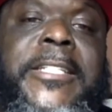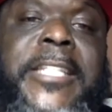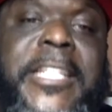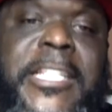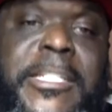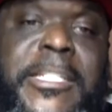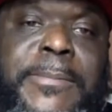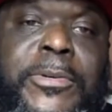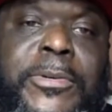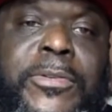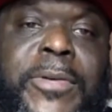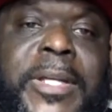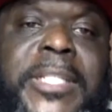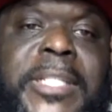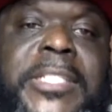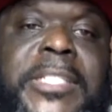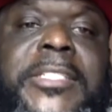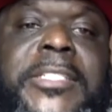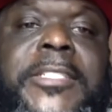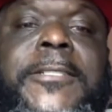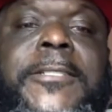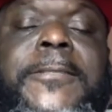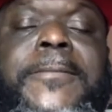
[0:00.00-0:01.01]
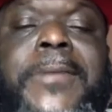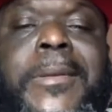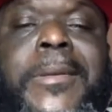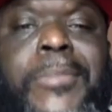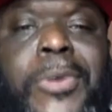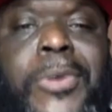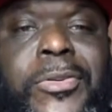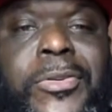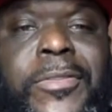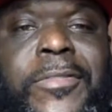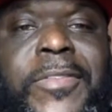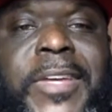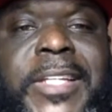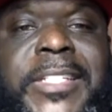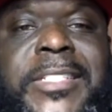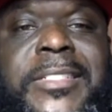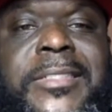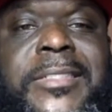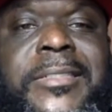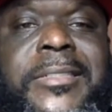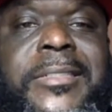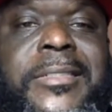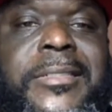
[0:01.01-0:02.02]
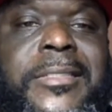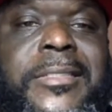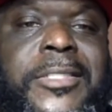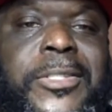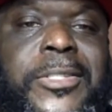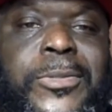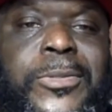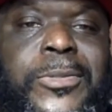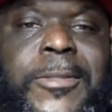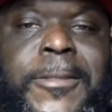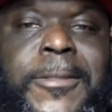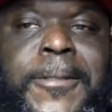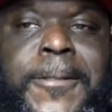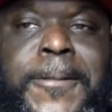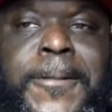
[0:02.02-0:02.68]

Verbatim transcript: inspiration and motivation. And so